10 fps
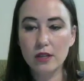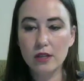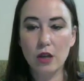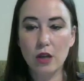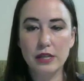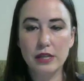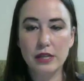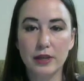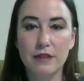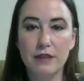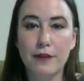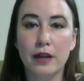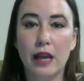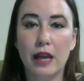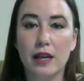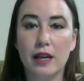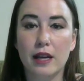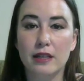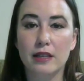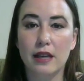So it's really fun,
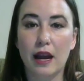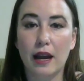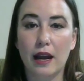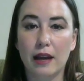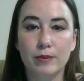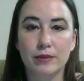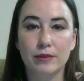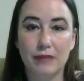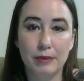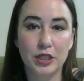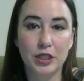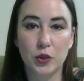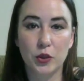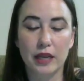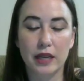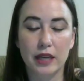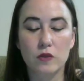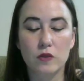and I'm enjoying it.